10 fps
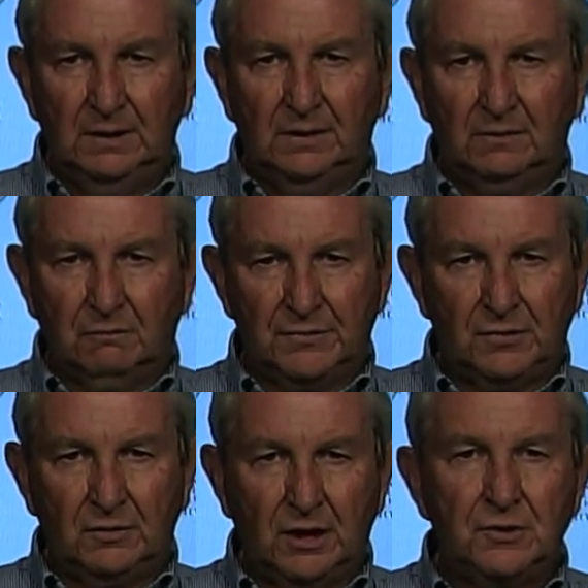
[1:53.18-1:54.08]
the
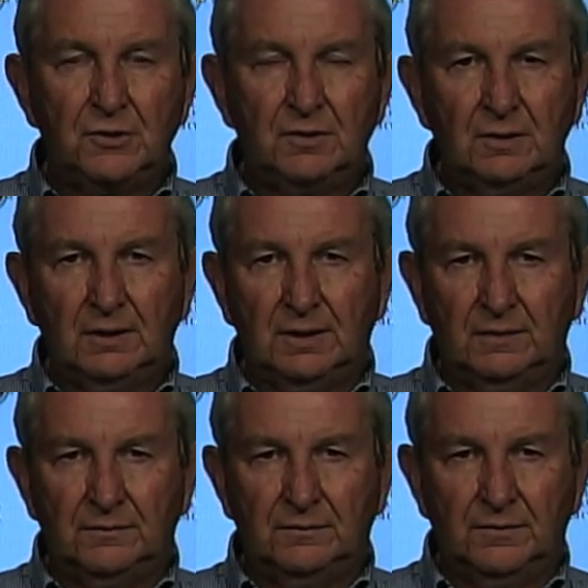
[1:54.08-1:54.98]
resignation
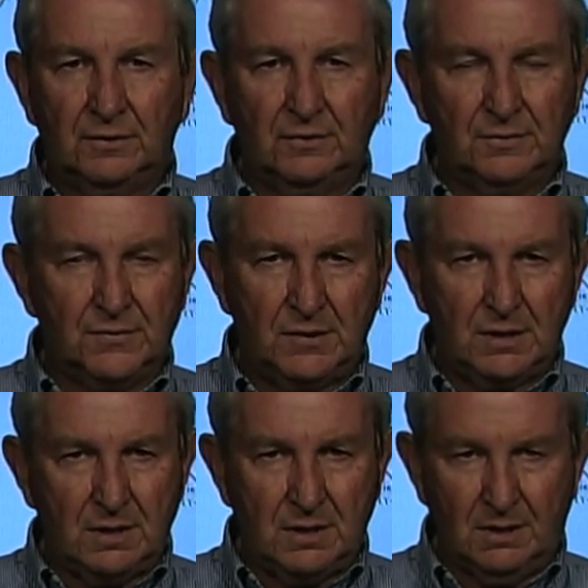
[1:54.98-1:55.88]
of the current
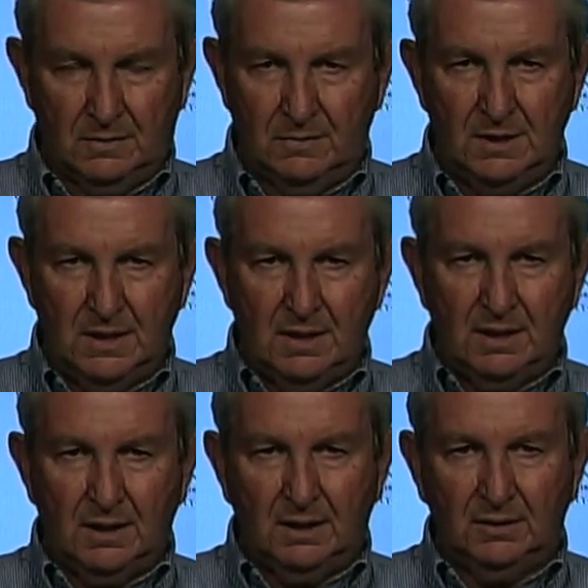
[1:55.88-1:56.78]
CEO,
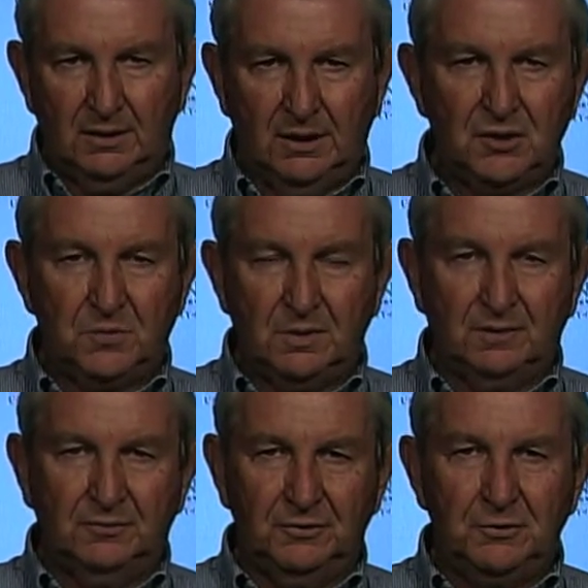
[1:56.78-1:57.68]
and the announcement
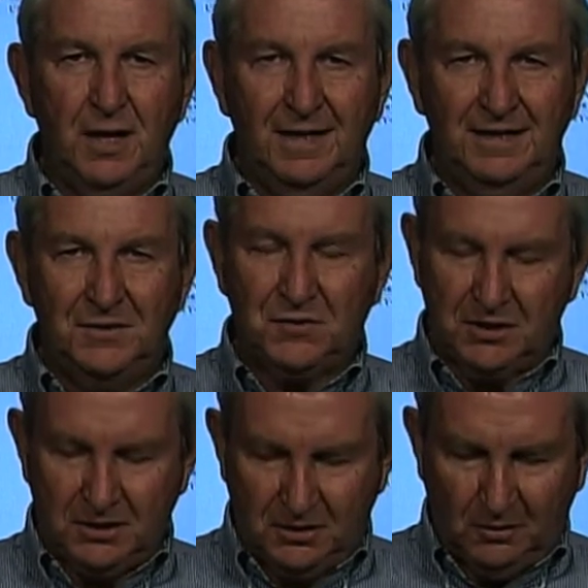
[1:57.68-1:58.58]
of a new
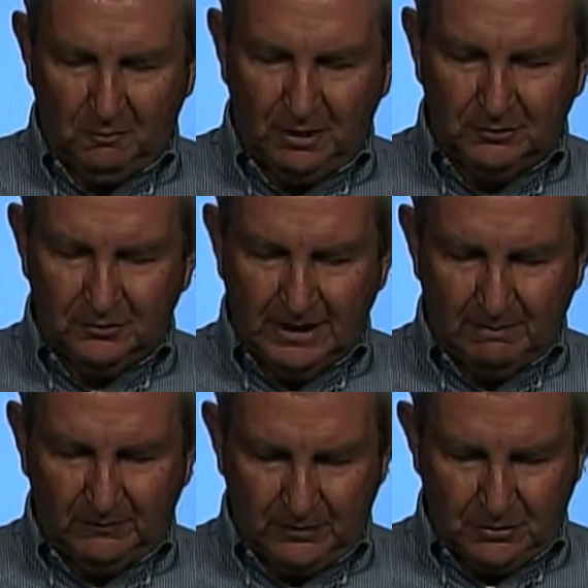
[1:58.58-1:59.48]
CEO right on
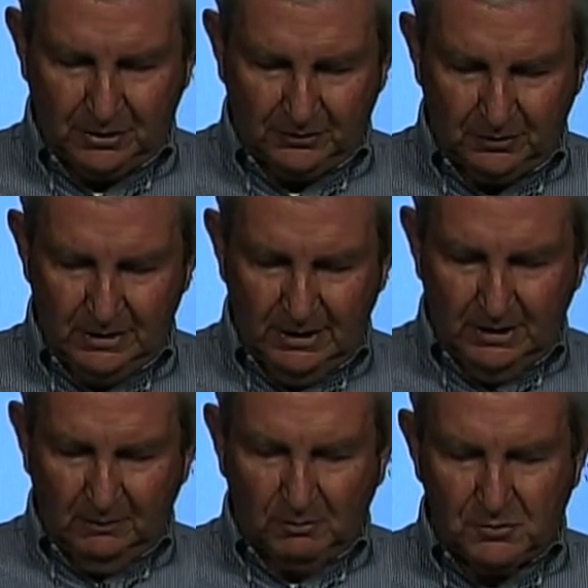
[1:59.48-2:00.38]
top of each other,
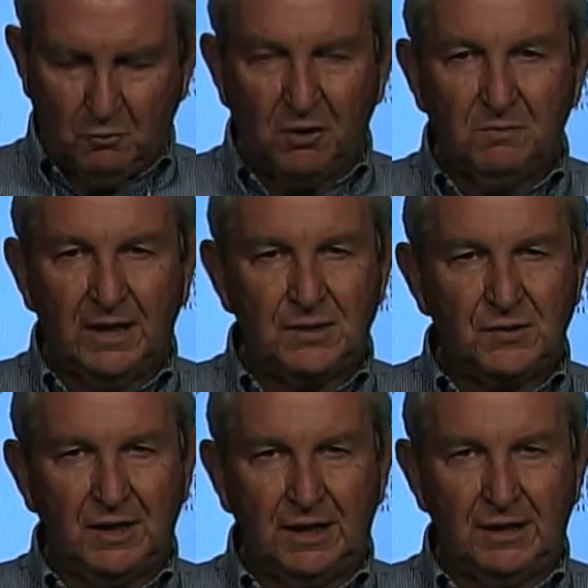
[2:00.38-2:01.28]
which one might
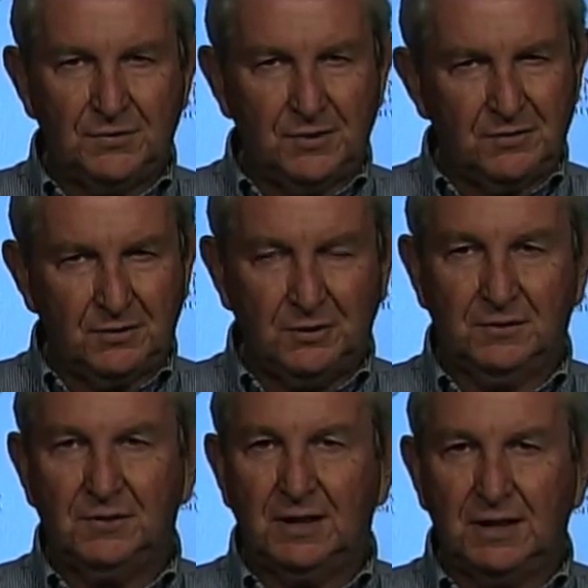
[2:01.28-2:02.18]
say, is this a good
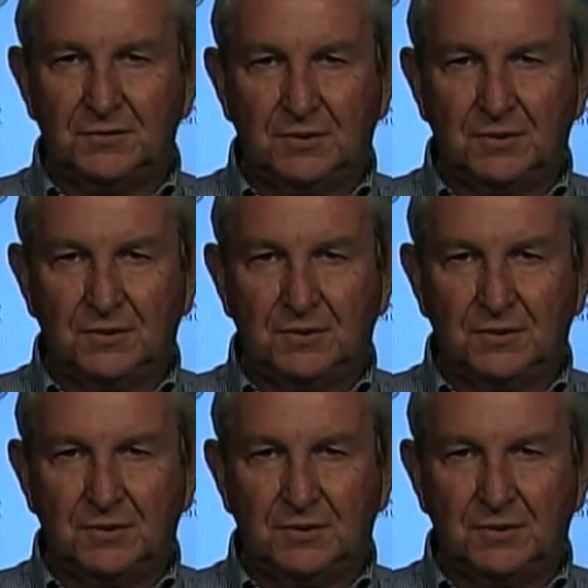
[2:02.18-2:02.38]
thing? Is